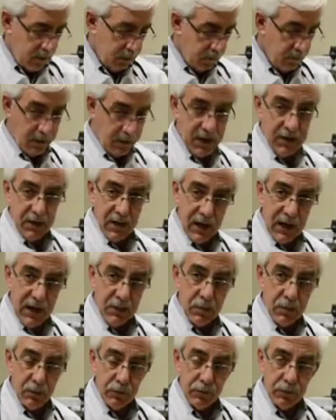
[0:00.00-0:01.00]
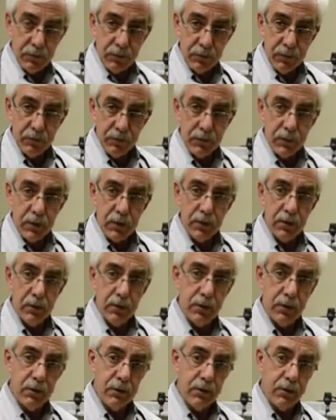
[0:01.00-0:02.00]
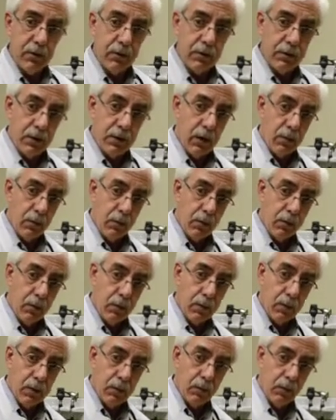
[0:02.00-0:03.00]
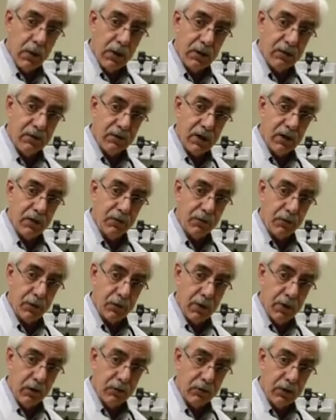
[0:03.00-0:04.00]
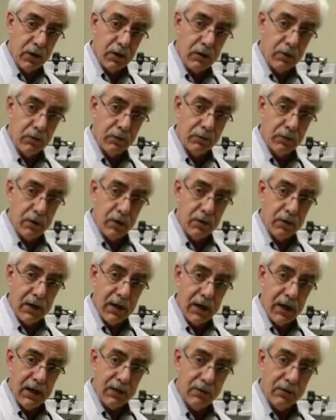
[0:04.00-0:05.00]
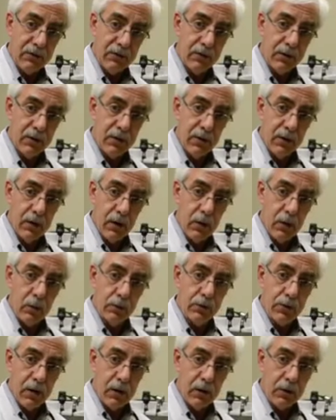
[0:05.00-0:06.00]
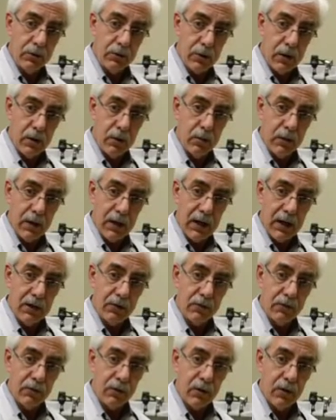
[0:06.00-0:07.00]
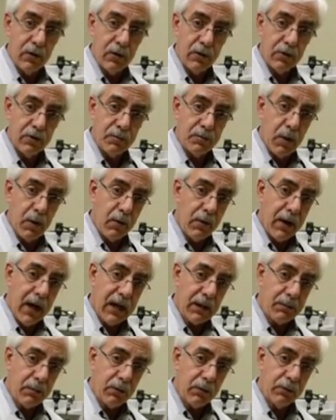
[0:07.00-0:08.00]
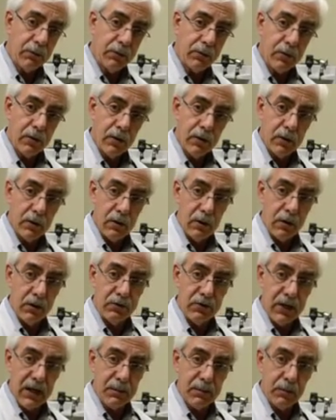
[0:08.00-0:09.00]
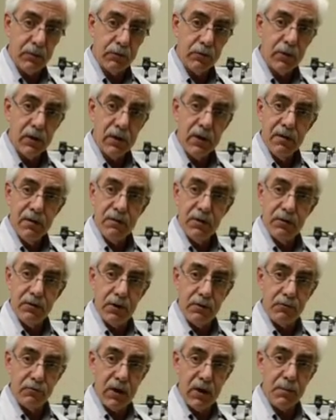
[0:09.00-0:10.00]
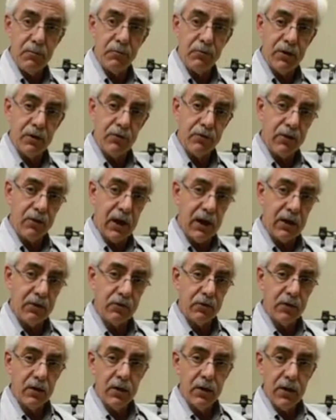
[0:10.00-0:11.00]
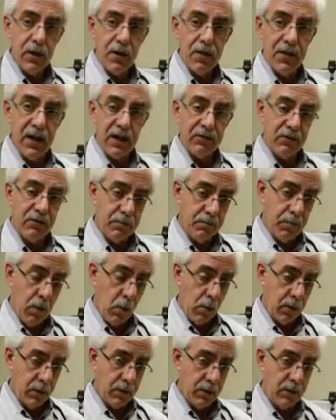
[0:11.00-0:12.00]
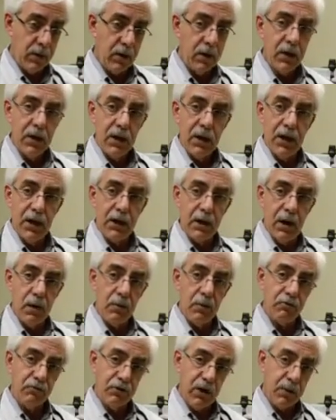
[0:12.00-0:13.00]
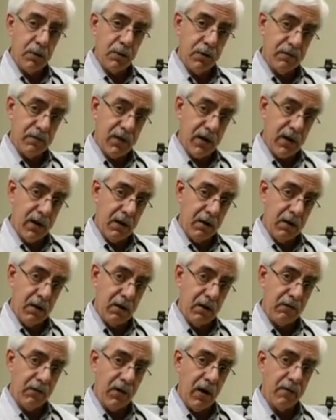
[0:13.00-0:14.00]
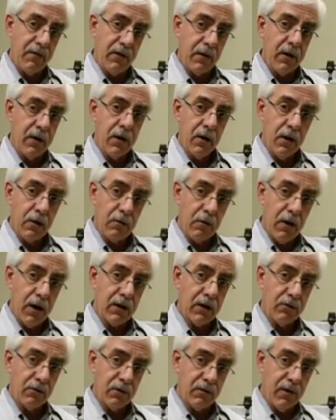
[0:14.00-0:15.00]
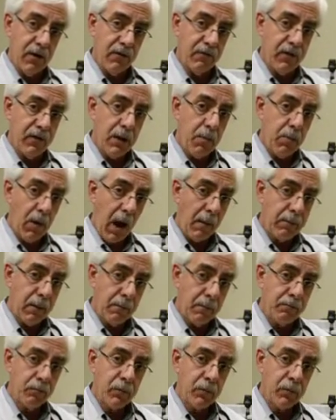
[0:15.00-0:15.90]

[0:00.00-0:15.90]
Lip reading: read the labels, know what it says for young dogs, young cats, old dogs, old cats, small animals, large animals, the discrepancy in size, that's important. And always check with your veterinarian if you have a chronic severe flea problem.